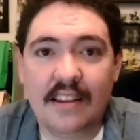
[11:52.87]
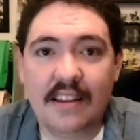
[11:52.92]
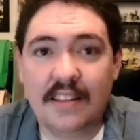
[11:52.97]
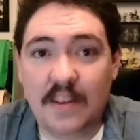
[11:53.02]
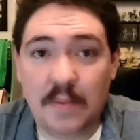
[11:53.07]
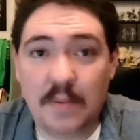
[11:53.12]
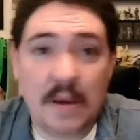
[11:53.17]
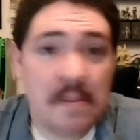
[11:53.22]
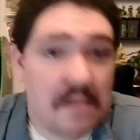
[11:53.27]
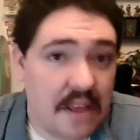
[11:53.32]

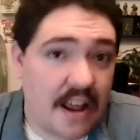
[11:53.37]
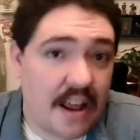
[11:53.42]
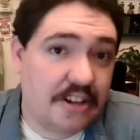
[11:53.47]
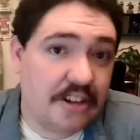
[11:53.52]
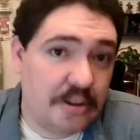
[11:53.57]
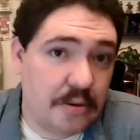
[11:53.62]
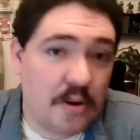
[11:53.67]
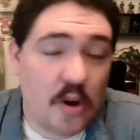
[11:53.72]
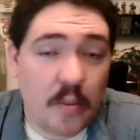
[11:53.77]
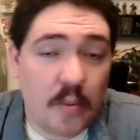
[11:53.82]
people that actually
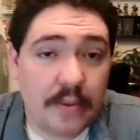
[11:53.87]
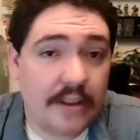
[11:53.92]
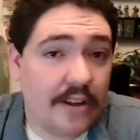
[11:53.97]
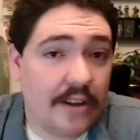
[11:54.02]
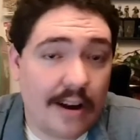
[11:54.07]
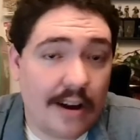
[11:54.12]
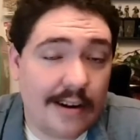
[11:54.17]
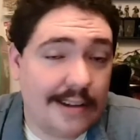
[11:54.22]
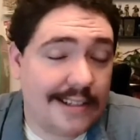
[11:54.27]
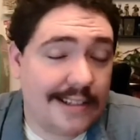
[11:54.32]
want to open the
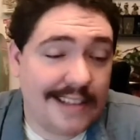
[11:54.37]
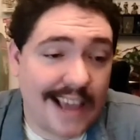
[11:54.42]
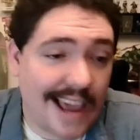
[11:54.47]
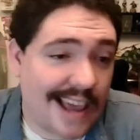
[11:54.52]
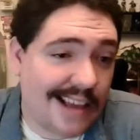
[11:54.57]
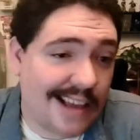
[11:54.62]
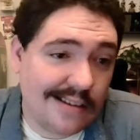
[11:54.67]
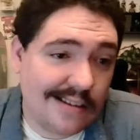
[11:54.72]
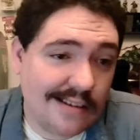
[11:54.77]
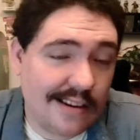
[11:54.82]
cards can't.